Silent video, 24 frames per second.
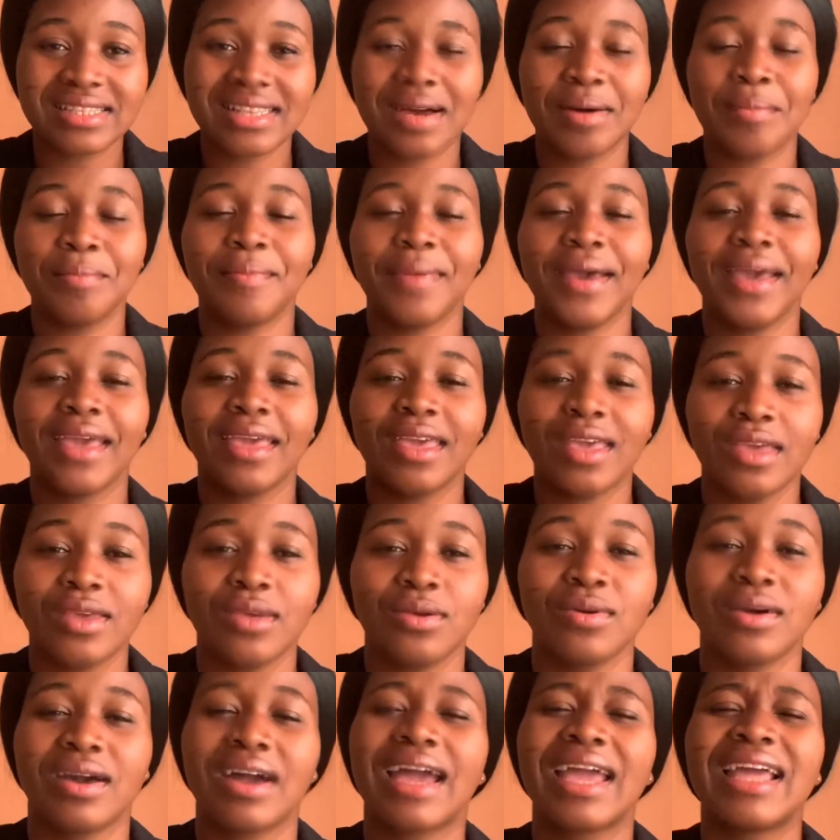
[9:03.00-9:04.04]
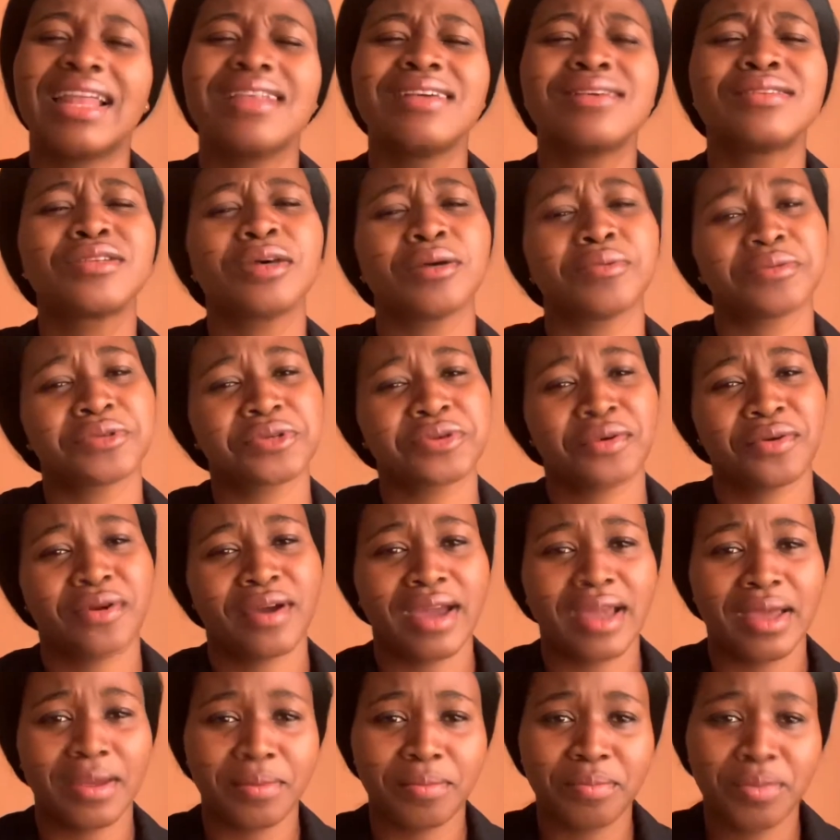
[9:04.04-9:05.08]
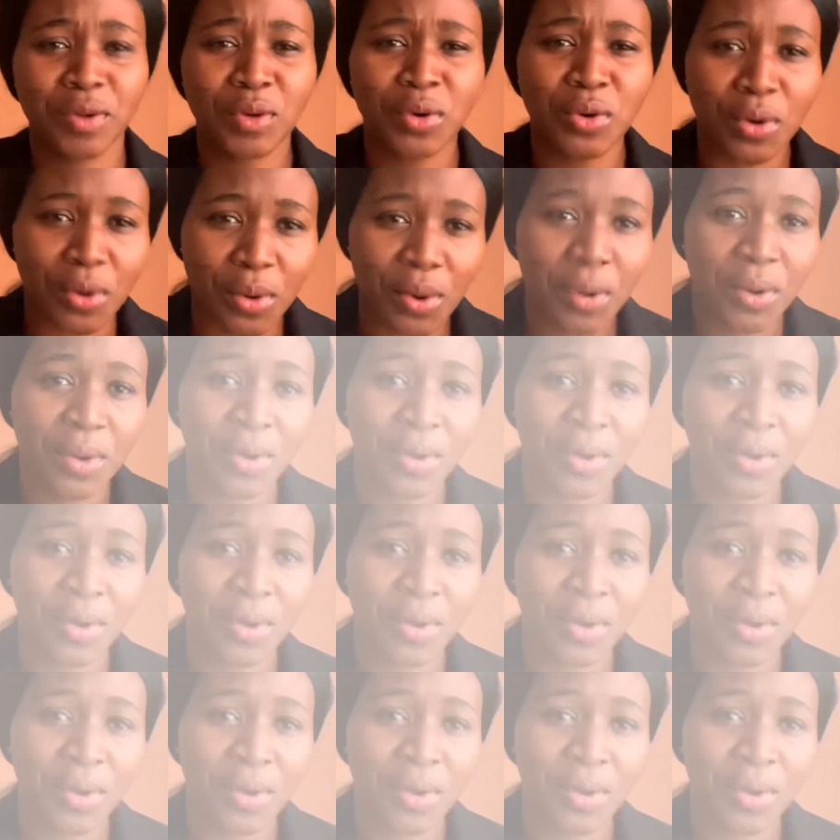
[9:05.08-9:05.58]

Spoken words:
I'm begging you, kindly subscribe. Be cool.